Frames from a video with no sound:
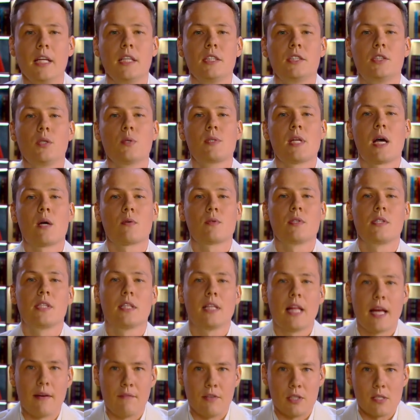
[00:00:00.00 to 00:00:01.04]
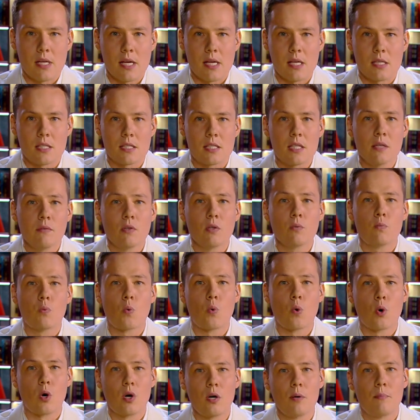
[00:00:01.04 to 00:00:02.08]
In 2011, a civil
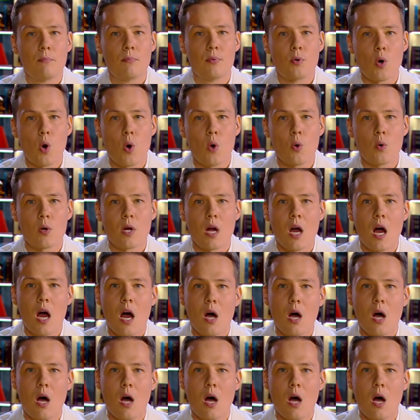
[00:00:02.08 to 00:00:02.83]
war broke